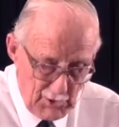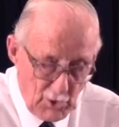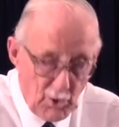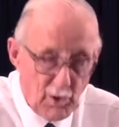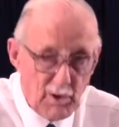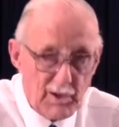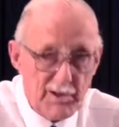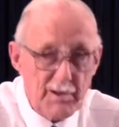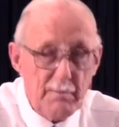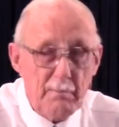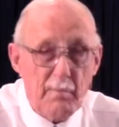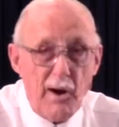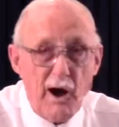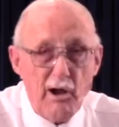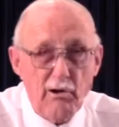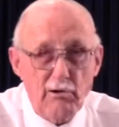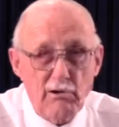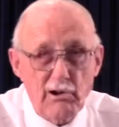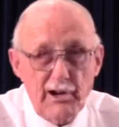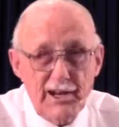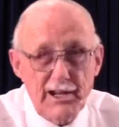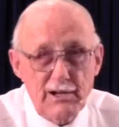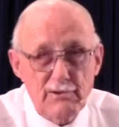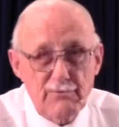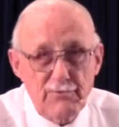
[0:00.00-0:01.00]
It's called the
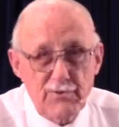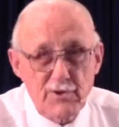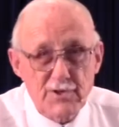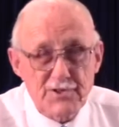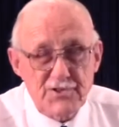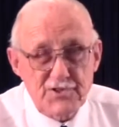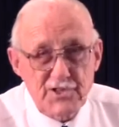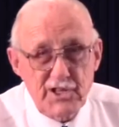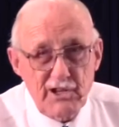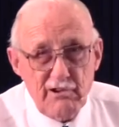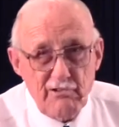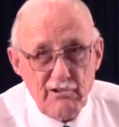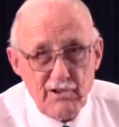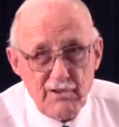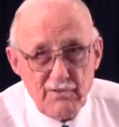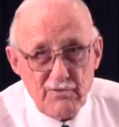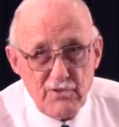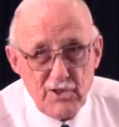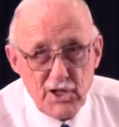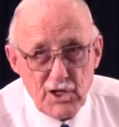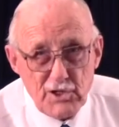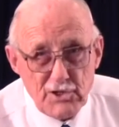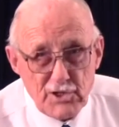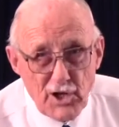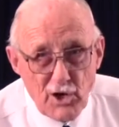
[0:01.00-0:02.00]
moral inference
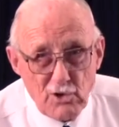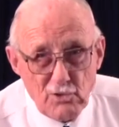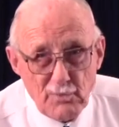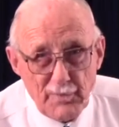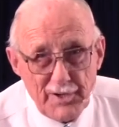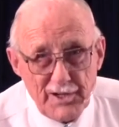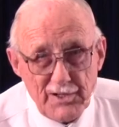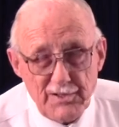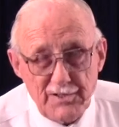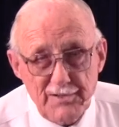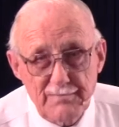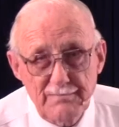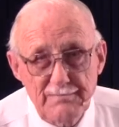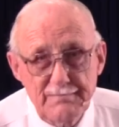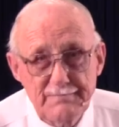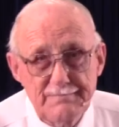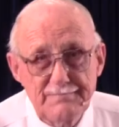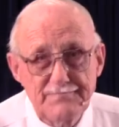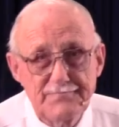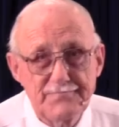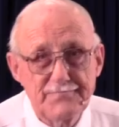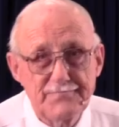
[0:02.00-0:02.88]
theory of the atonement.